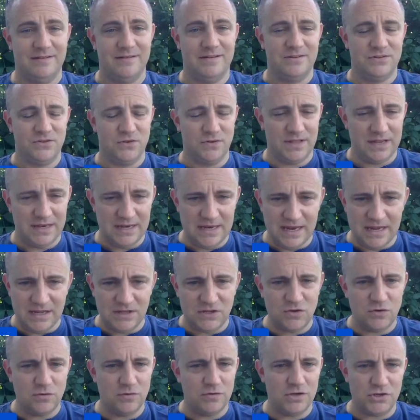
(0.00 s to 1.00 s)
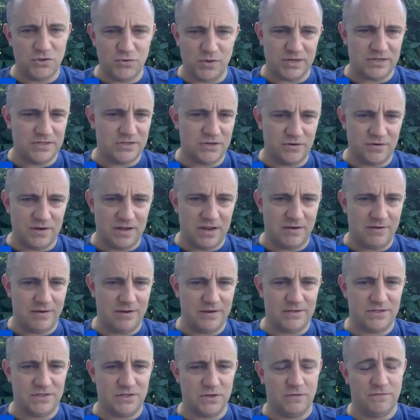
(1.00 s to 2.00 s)
So they need to address certain areas.
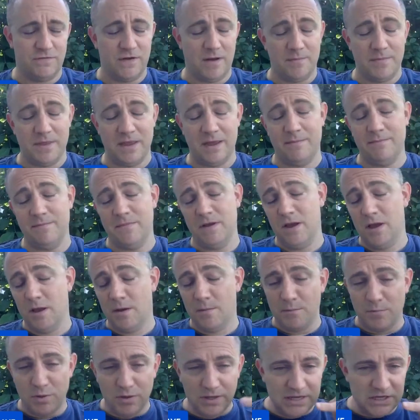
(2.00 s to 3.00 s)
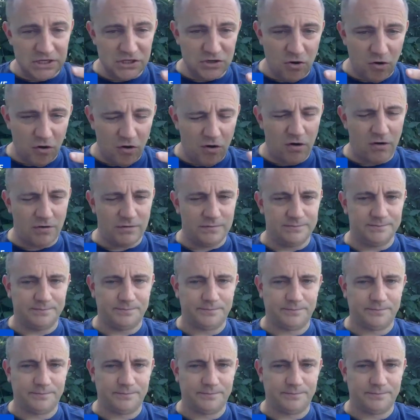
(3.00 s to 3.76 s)
So if I'm them, please call